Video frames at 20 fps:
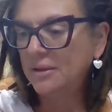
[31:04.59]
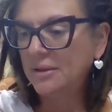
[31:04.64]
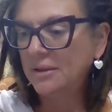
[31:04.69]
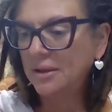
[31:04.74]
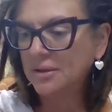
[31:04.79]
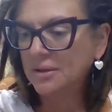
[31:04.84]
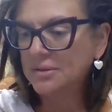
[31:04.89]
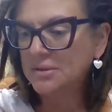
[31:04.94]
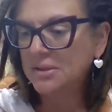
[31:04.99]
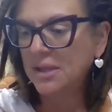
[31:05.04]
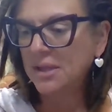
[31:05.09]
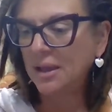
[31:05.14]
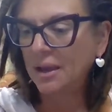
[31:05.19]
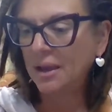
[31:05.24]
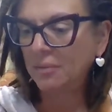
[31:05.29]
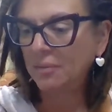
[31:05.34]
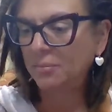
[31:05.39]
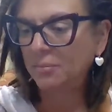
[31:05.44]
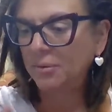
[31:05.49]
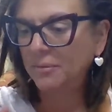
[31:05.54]
So let's fill
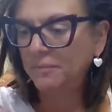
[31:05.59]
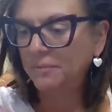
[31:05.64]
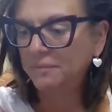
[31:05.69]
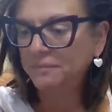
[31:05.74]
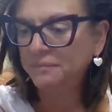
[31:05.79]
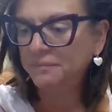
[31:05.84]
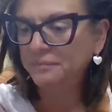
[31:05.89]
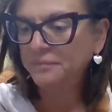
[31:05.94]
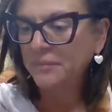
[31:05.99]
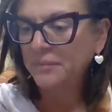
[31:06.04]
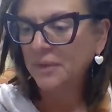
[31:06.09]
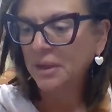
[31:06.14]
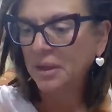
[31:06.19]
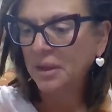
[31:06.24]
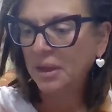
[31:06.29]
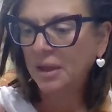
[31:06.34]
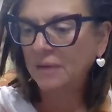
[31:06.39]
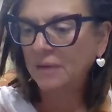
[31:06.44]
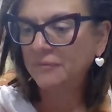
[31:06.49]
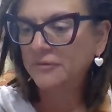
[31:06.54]
in that next gap